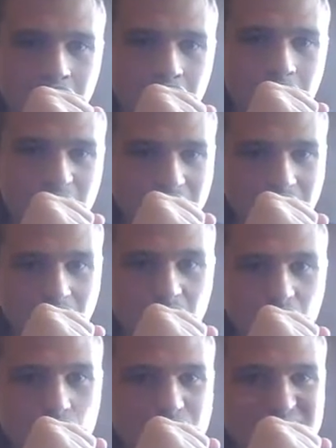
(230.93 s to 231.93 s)
but
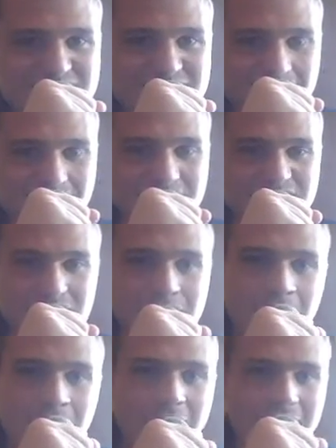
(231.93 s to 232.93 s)
Ngannou withstands it,
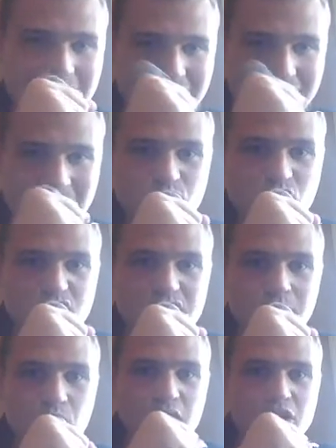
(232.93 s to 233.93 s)
and he keeps the
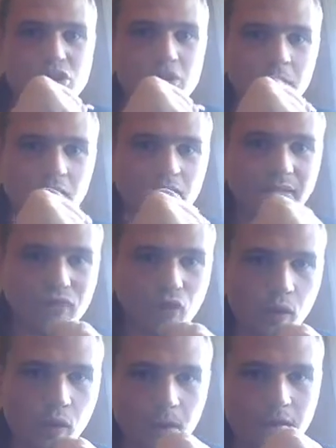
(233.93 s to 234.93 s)
pressure moving
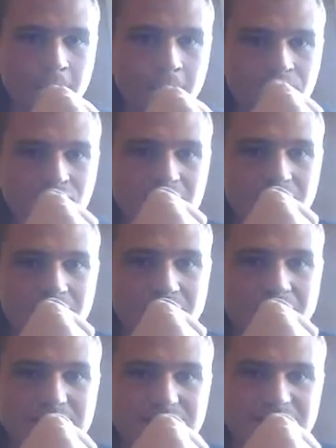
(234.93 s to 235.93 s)
forward.
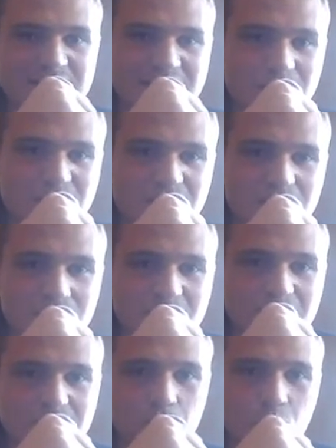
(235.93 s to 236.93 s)
He seems to
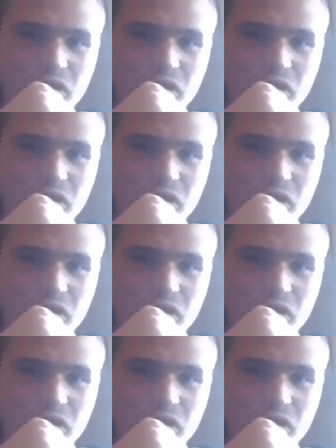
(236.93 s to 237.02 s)
lead with